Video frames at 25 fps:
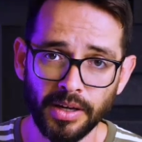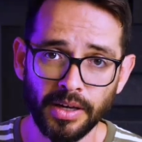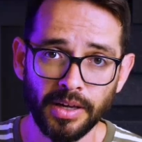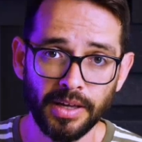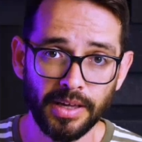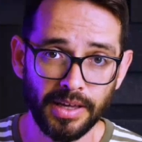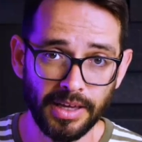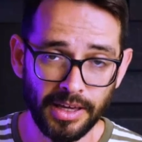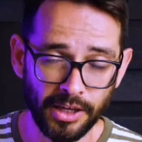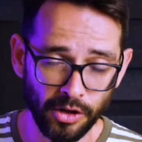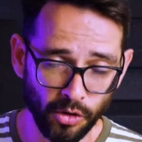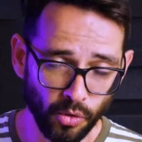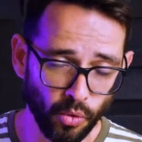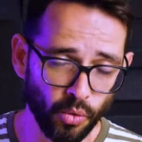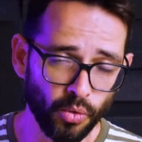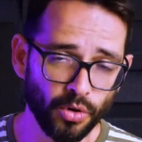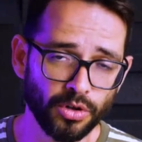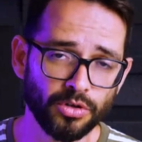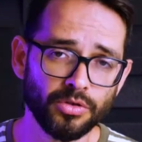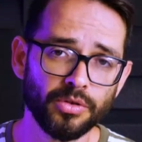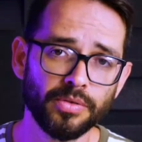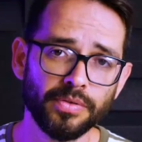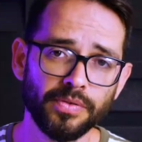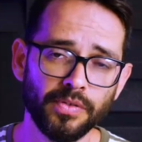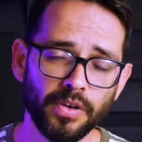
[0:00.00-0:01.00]
in
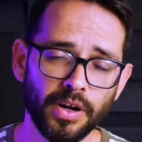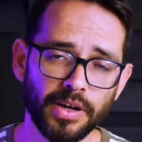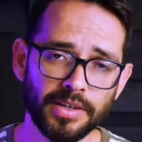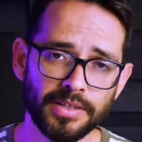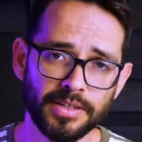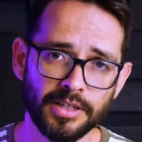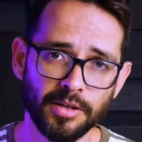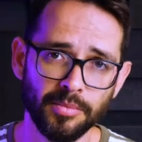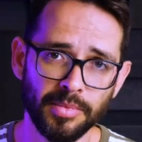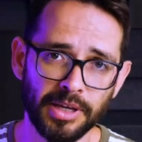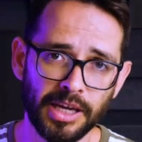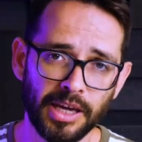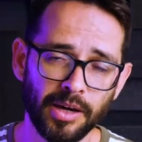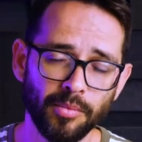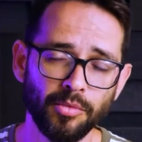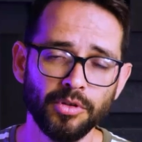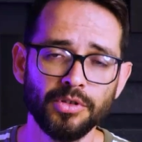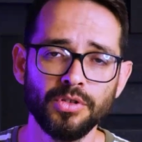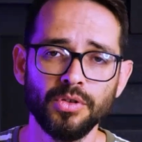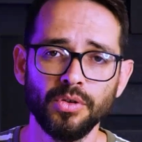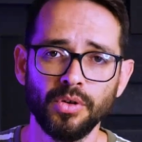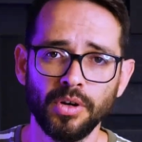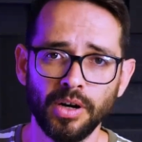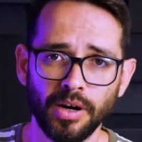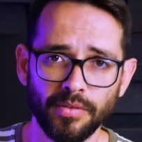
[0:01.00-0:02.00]
order for us to be able
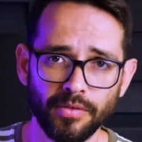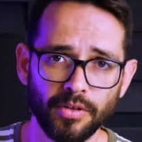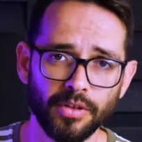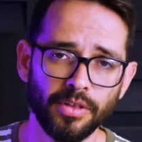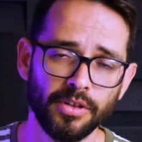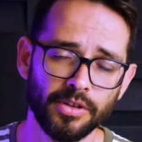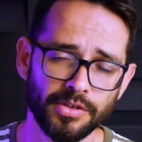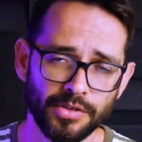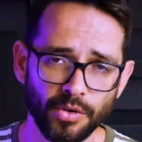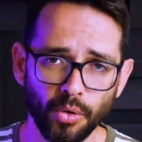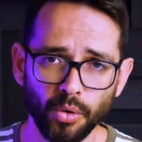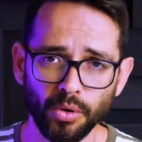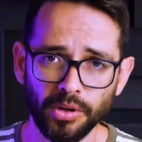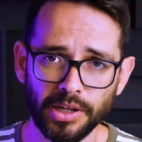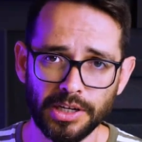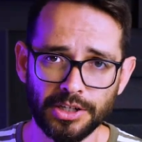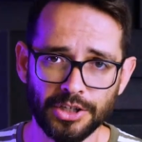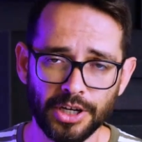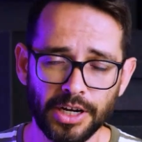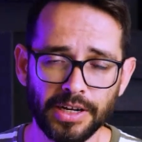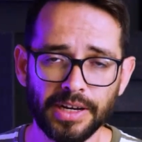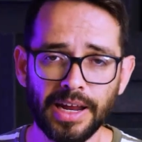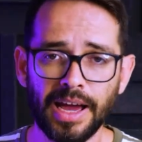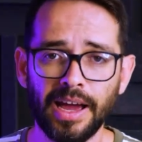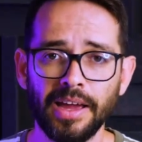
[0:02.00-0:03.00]
to cover this whole
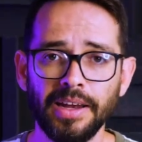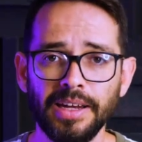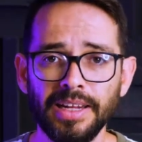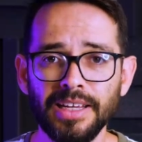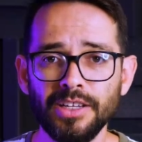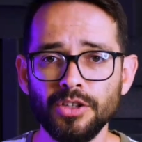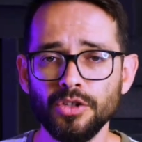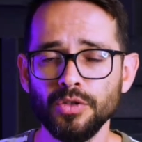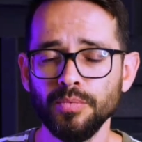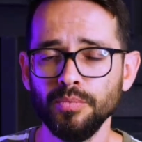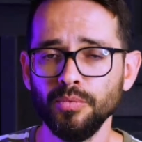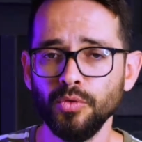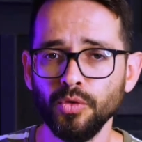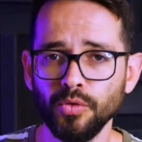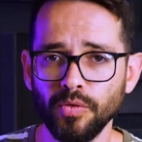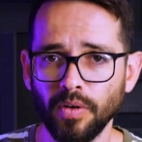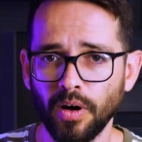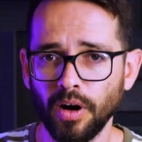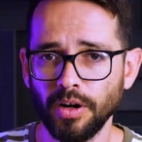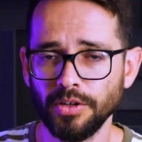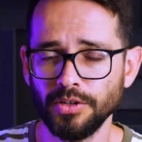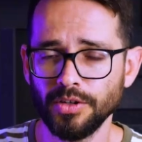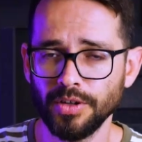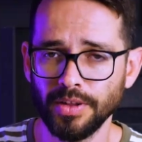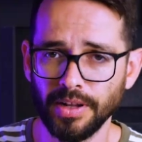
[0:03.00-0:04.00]
agenda, I need to move
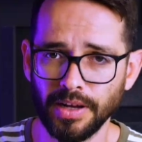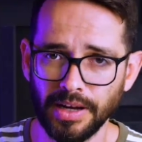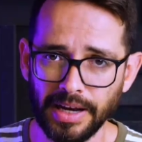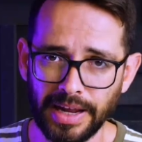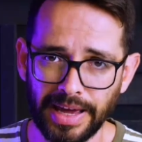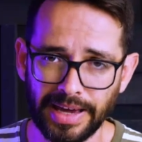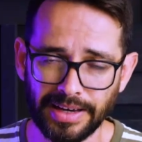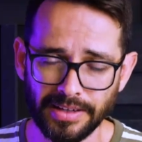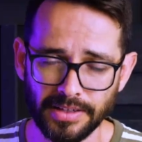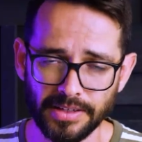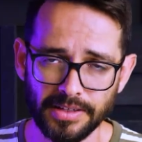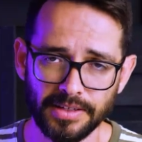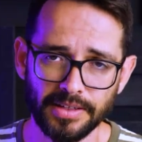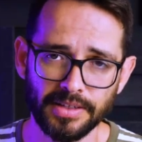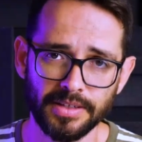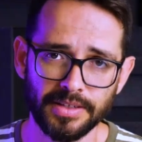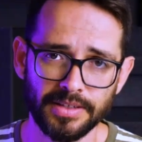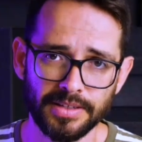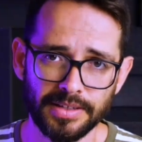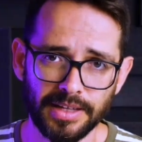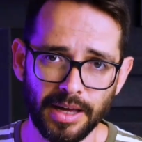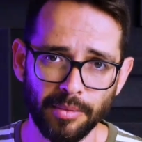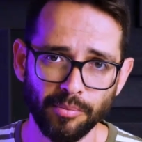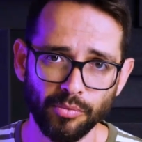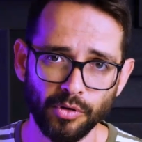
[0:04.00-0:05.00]
on to the next
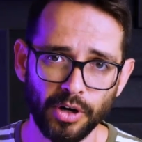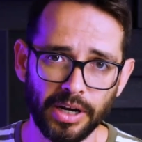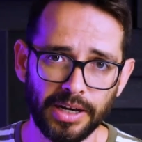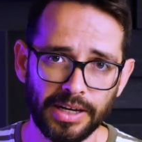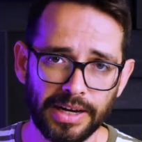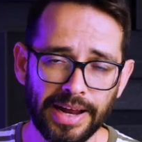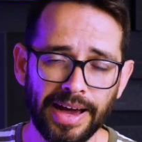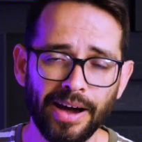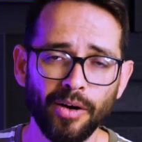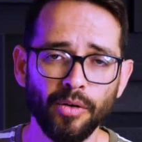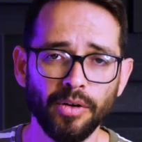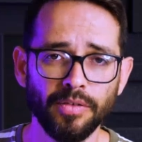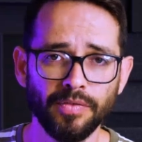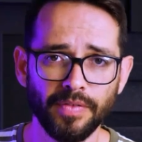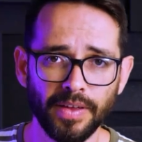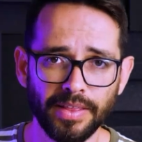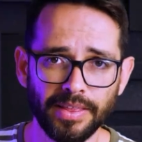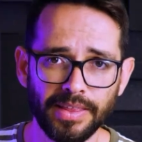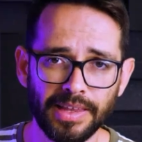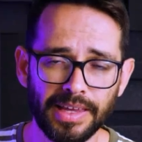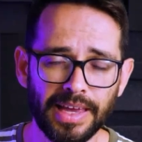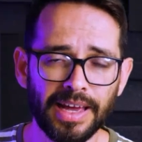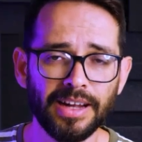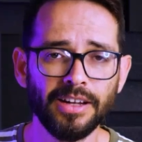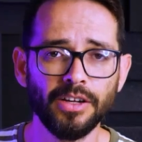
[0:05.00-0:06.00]
step right now. If at
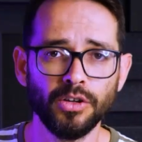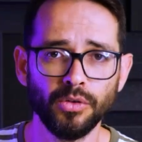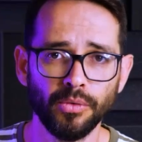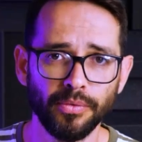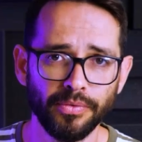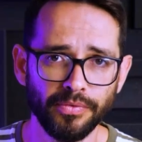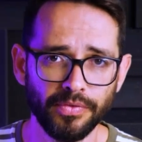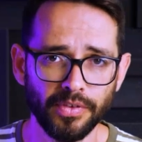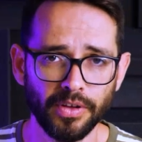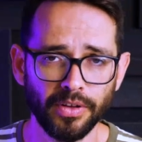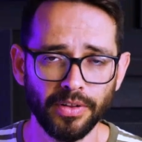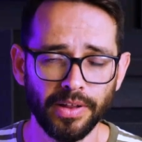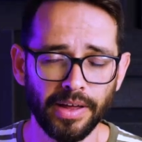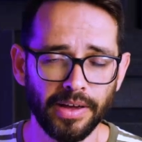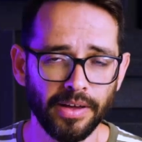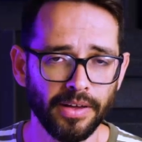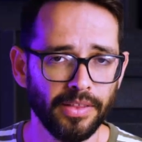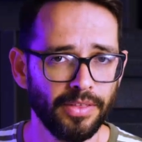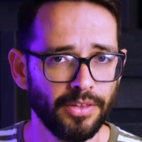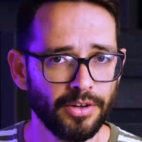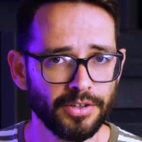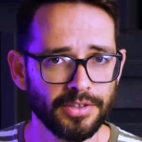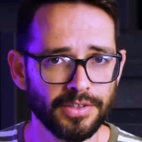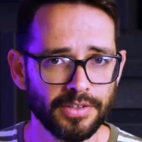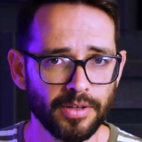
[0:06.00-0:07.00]
the end you'll feel like
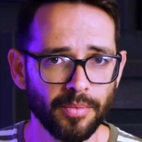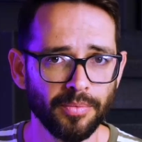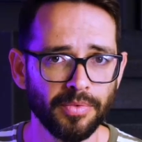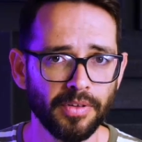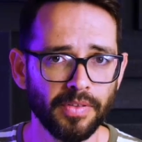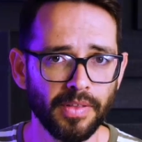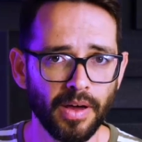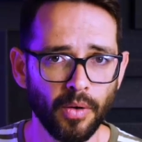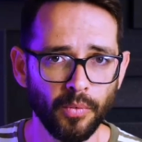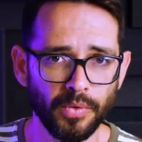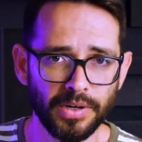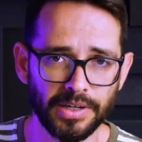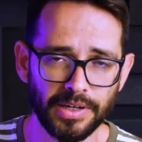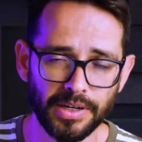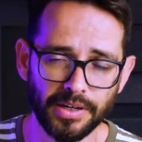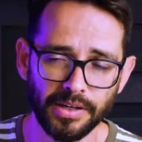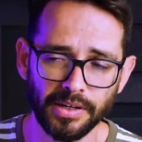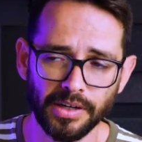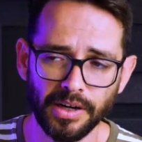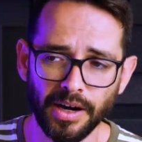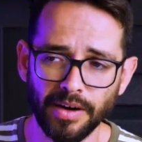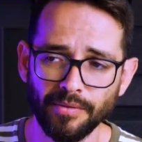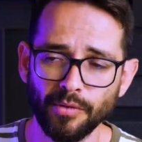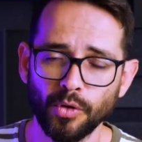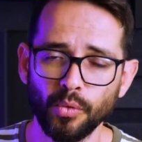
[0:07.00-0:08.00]
there's something that we didn't
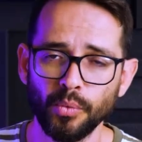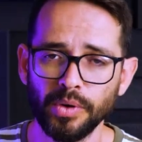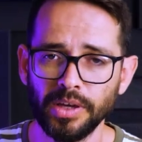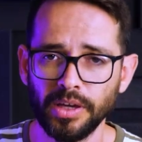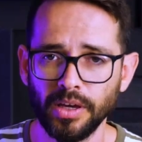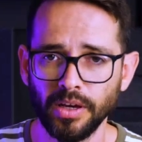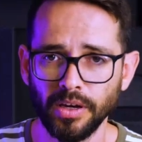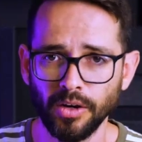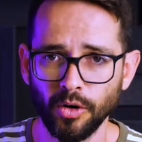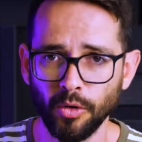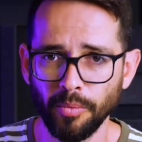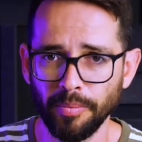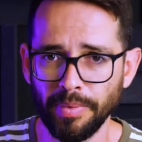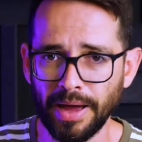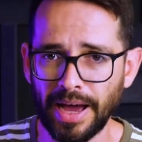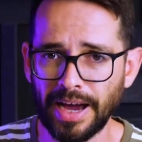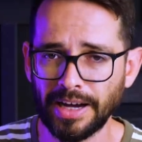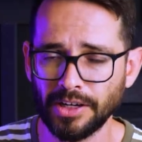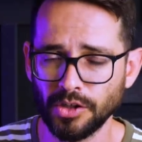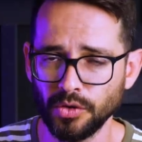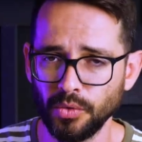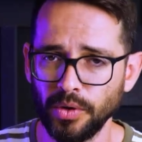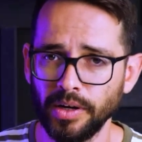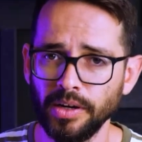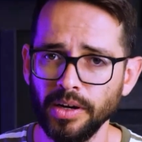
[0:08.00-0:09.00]
cover, we can go back
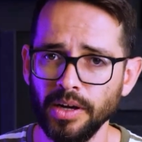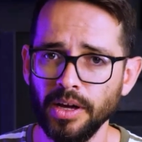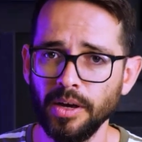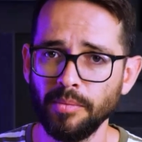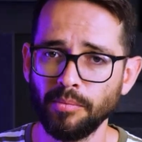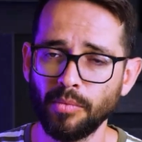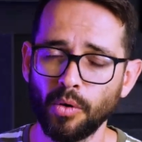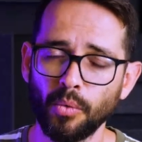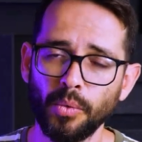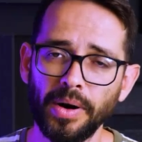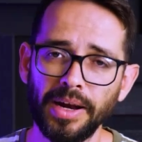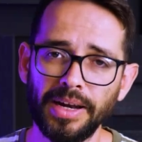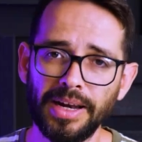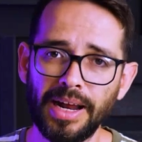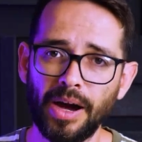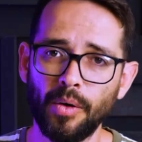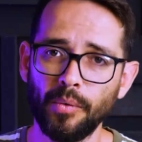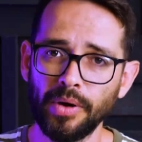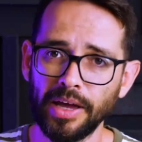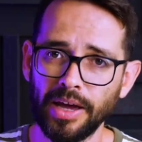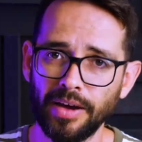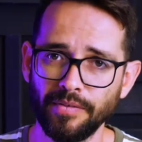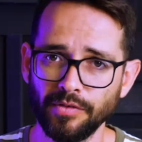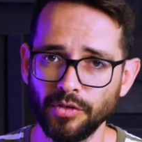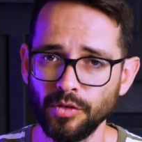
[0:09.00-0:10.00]
to it. But right now we
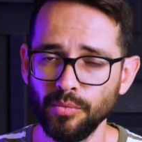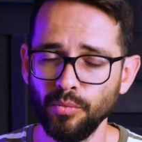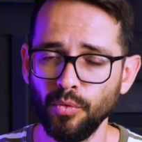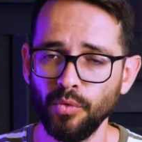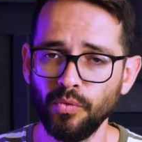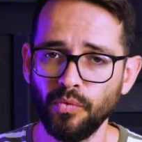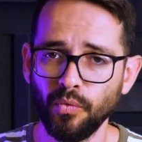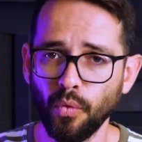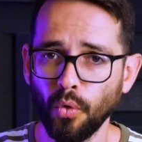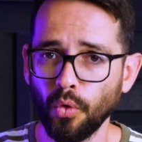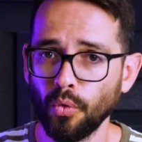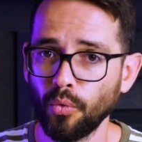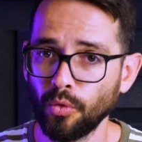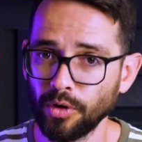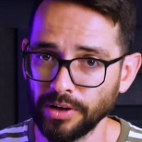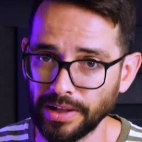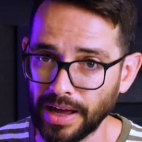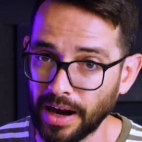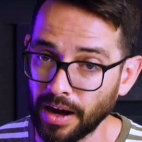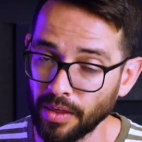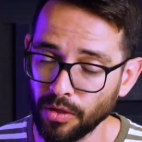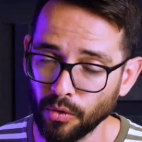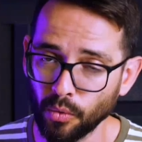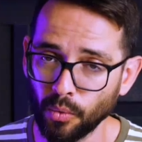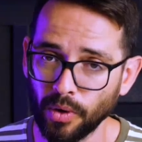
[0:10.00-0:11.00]
have to move forward.
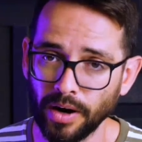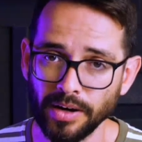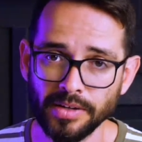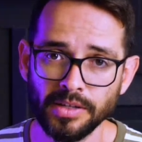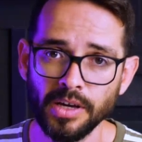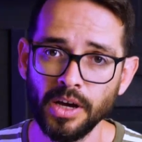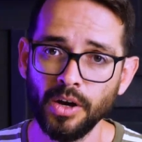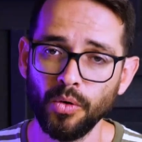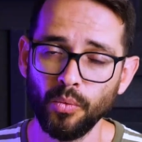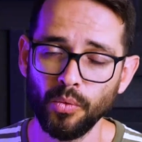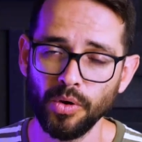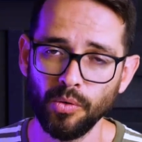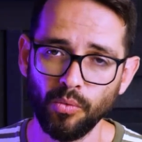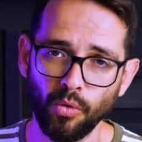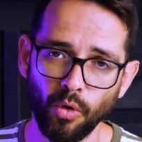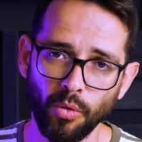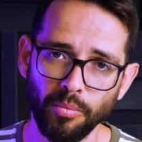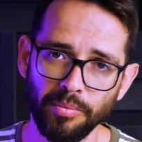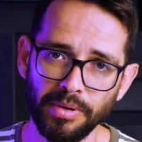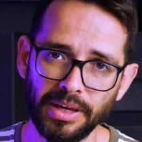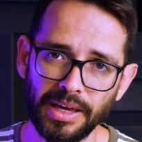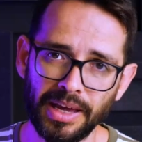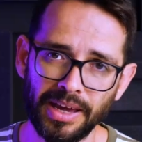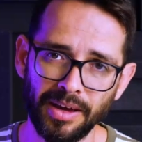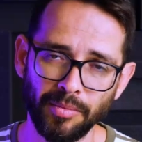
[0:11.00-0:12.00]
Otherwise, we won't
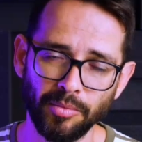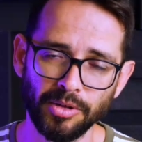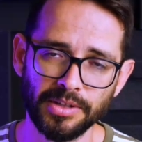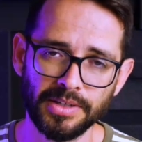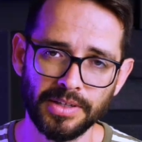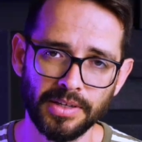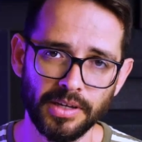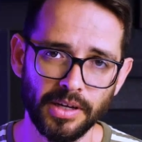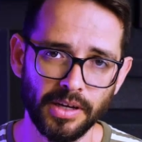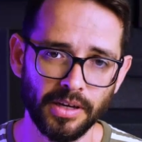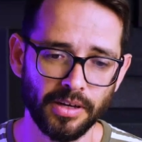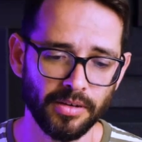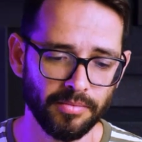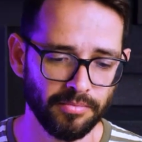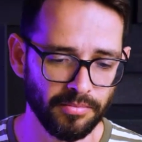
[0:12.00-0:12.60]
be able to,